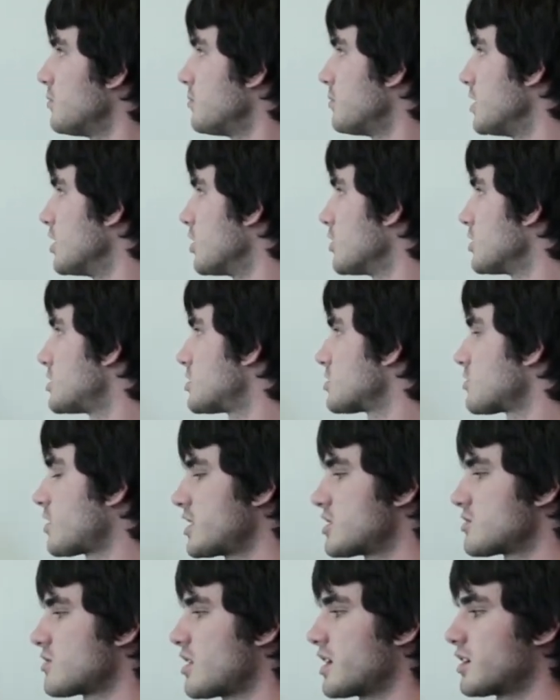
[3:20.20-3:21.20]
We know this is a
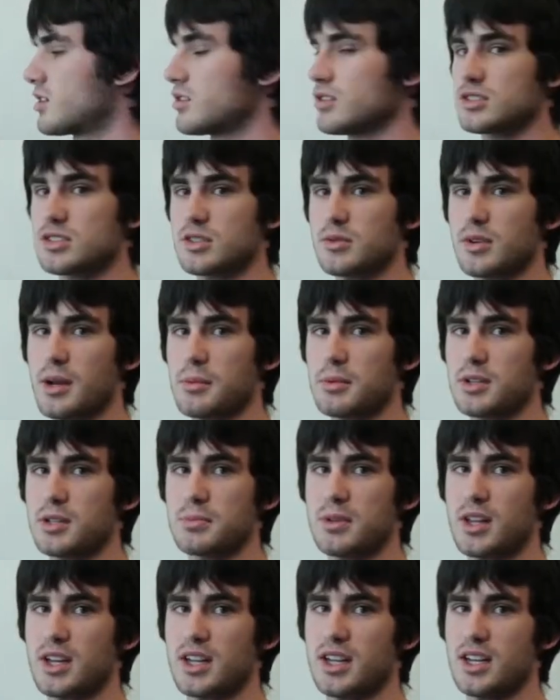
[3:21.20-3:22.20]
right triangle, so we're able to
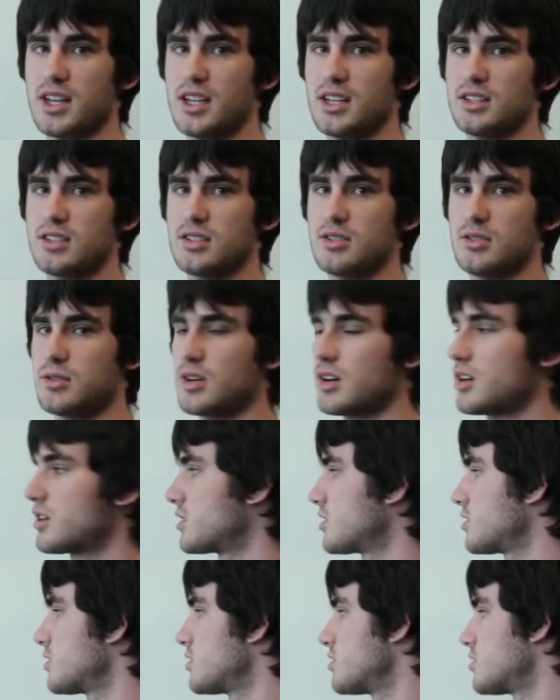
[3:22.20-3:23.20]
plug it into
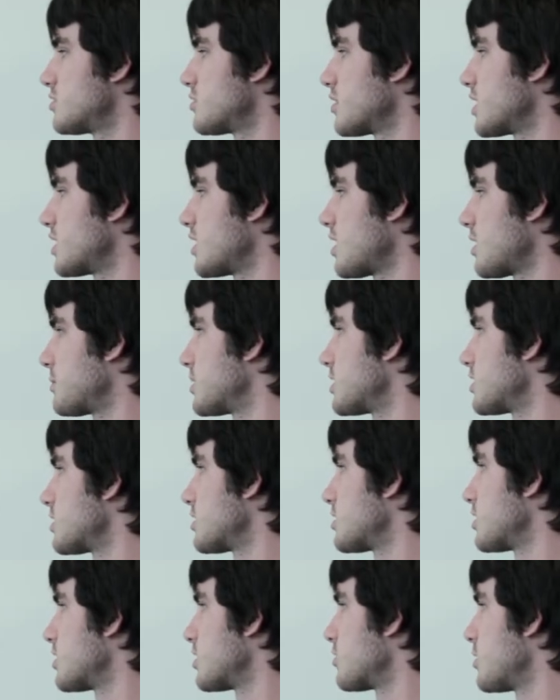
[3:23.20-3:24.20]
our
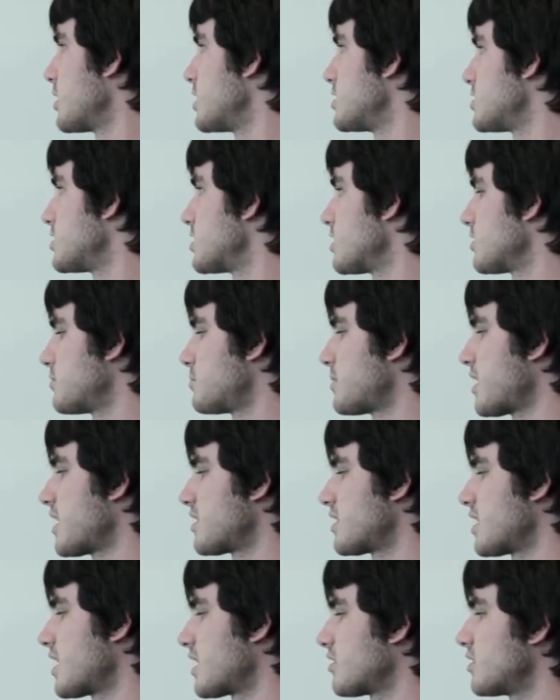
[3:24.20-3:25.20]
trigonometric equation of
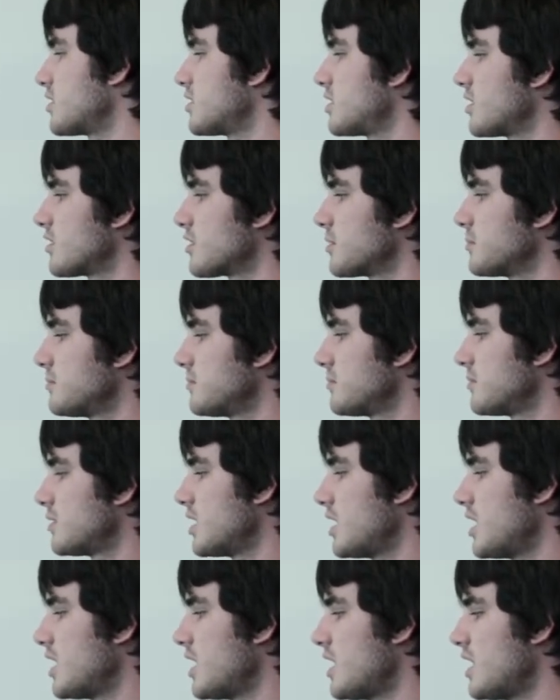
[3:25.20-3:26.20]
Pythagorean theorem.
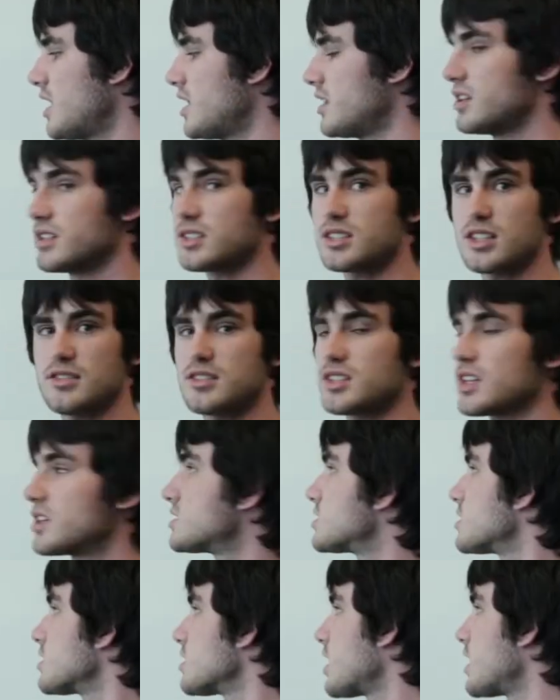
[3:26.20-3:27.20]
This gives
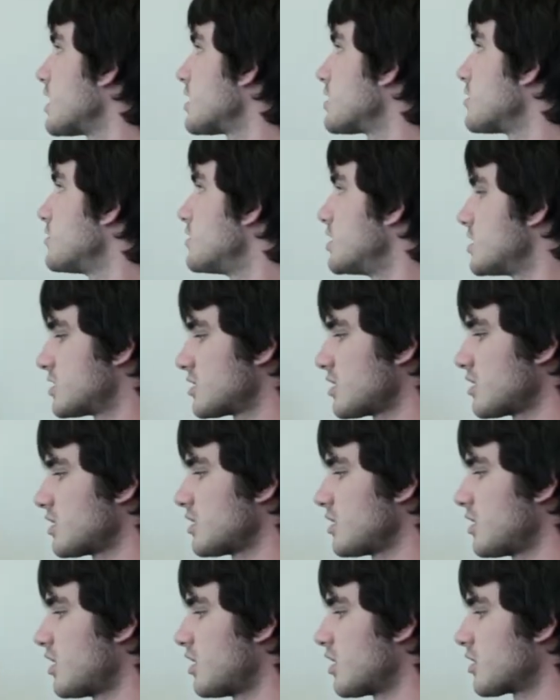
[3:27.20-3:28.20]
us a length of this
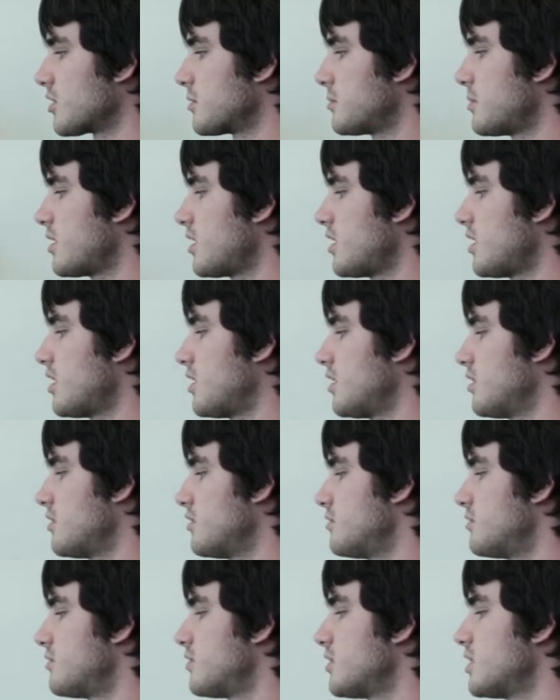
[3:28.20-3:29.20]
arm
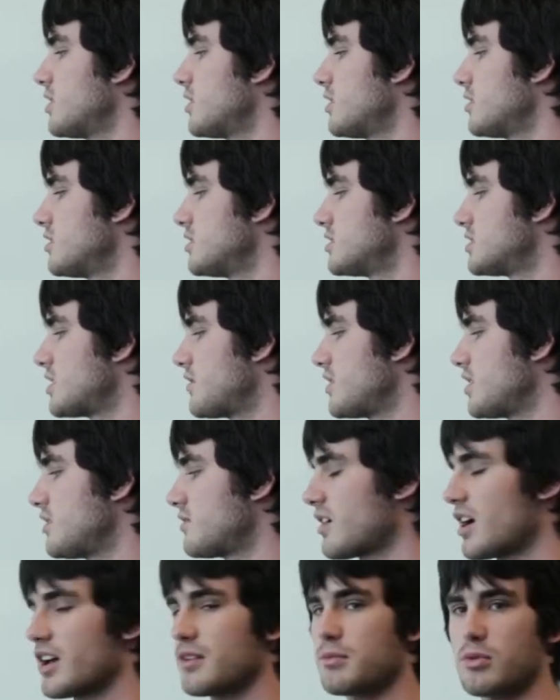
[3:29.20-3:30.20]
of
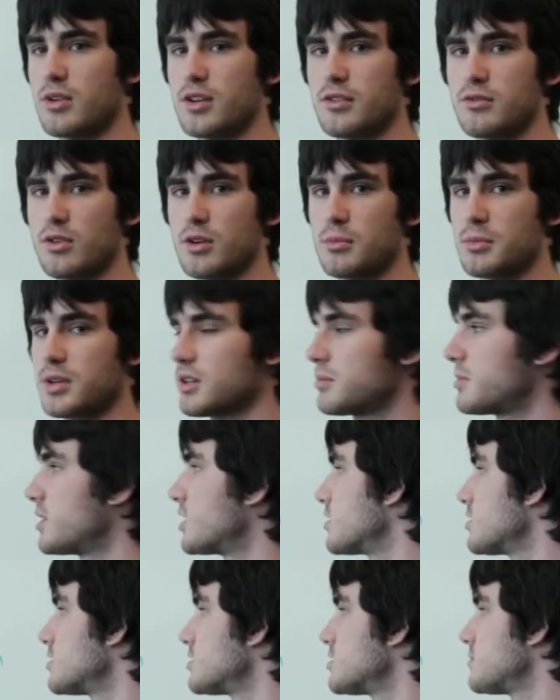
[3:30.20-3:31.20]
75.4
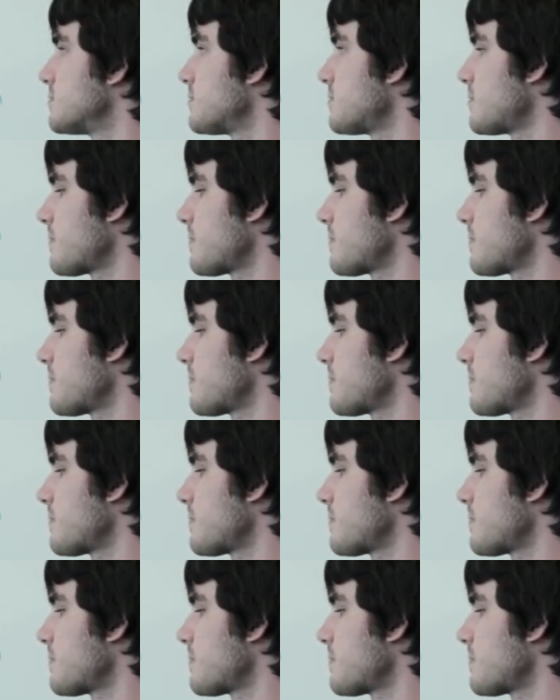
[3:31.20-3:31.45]
millimeters.